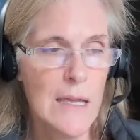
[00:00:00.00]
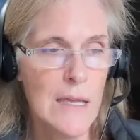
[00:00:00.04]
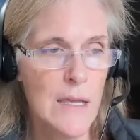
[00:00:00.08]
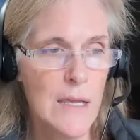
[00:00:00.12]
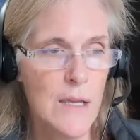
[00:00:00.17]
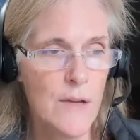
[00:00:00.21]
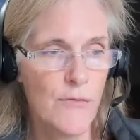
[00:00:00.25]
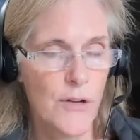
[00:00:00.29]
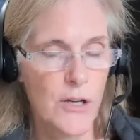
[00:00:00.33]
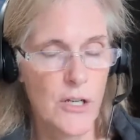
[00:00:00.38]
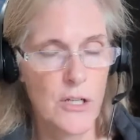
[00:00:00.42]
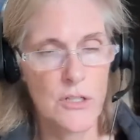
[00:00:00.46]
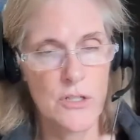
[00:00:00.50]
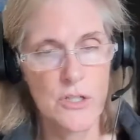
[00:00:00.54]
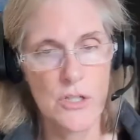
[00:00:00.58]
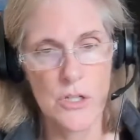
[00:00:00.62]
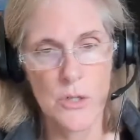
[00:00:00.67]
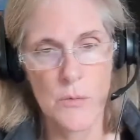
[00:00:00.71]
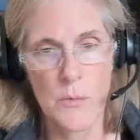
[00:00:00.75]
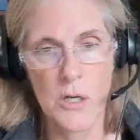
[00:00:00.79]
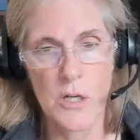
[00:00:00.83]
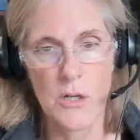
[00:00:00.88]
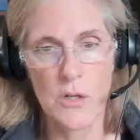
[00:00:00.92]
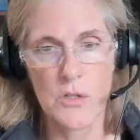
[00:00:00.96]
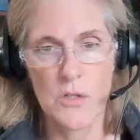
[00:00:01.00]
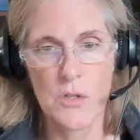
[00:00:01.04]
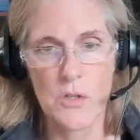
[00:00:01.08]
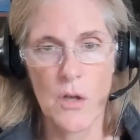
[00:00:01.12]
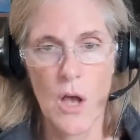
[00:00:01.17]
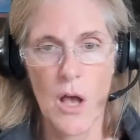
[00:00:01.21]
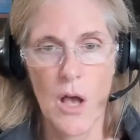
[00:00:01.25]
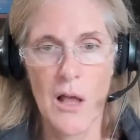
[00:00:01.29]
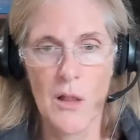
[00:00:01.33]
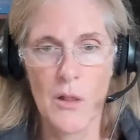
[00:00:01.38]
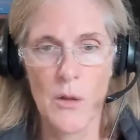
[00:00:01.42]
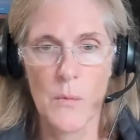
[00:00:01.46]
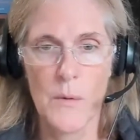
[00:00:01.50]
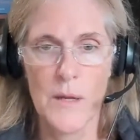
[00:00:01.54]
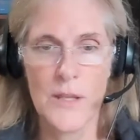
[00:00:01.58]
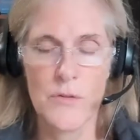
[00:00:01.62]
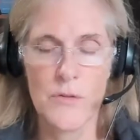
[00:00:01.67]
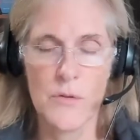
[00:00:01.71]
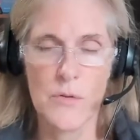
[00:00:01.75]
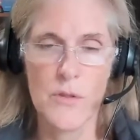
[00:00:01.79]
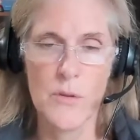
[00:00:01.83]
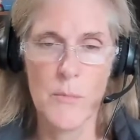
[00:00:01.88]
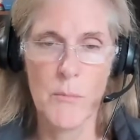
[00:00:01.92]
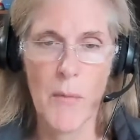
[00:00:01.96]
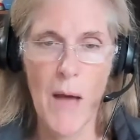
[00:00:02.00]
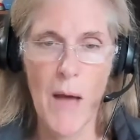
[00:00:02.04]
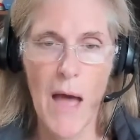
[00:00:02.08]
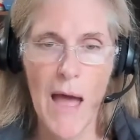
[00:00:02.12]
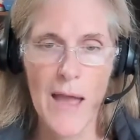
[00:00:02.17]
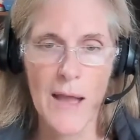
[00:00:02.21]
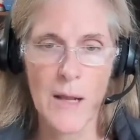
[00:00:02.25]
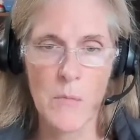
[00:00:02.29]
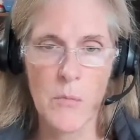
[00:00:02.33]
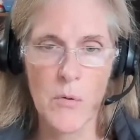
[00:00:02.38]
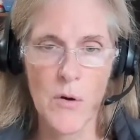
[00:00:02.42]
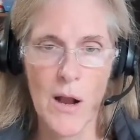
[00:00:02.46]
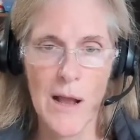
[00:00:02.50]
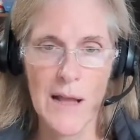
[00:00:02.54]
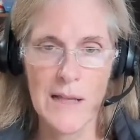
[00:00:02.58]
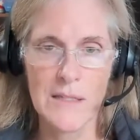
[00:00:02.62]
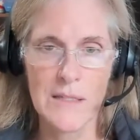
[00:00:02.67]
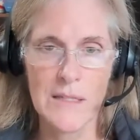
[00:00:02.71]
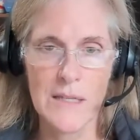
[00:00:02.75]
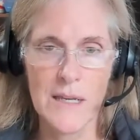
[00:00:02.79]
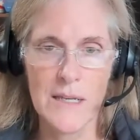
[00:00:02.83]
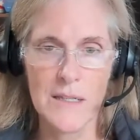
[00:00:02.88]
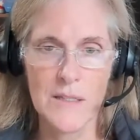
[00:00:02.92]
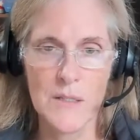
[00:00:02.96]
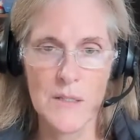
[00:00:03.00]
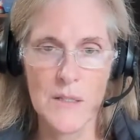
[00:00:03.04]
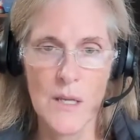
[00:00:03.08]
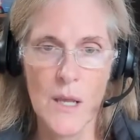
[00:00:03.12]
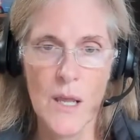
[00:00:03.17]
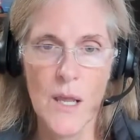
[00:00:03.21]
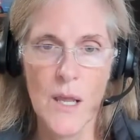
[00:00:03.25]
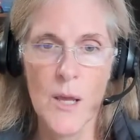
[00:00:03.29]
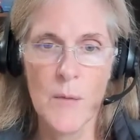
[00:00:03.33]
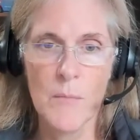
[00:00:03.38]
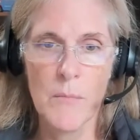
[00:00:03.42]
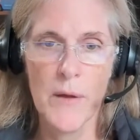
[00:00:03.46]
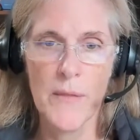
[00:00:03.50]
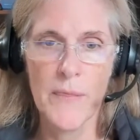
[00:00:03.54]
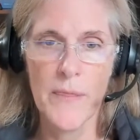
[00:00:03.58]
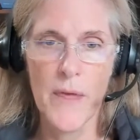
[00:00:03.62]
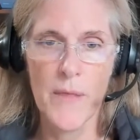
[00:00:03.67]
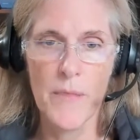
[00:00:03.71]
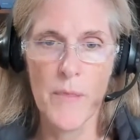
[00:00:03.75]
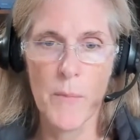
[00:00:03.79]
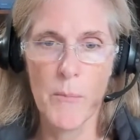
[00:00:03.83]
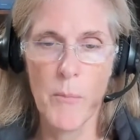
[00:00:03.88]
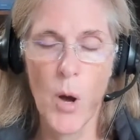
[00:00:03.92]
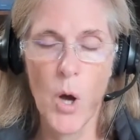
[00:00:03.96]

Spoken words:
if a consumer goes all the way through the buying process, but then the